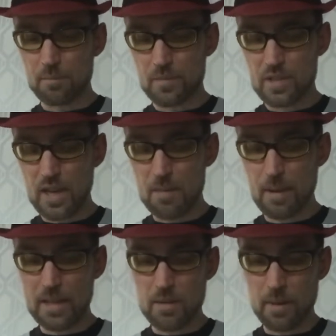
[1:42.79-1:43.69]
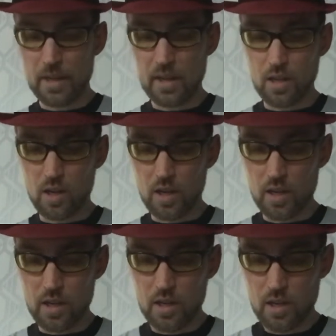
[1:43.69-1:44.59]
Snake Bite, depending
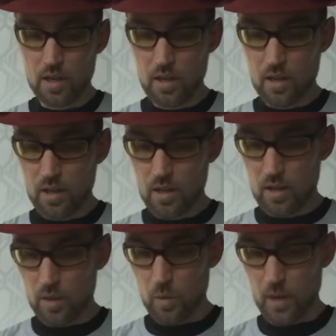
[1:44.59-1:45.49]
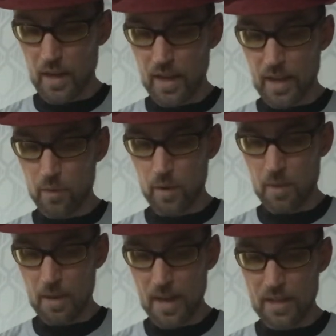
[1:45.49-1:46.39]
on what I had when I
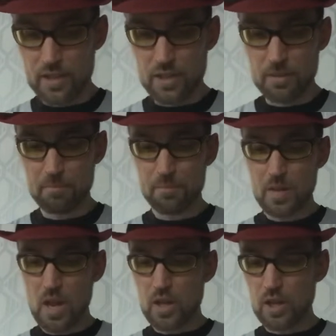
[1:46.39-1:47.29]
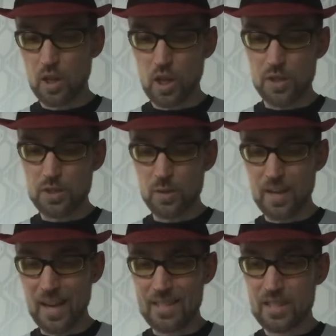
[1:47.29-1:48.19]
packaged them. You'll also
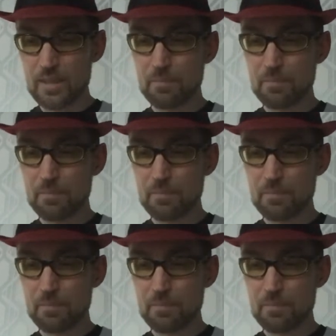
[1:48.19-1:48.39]
get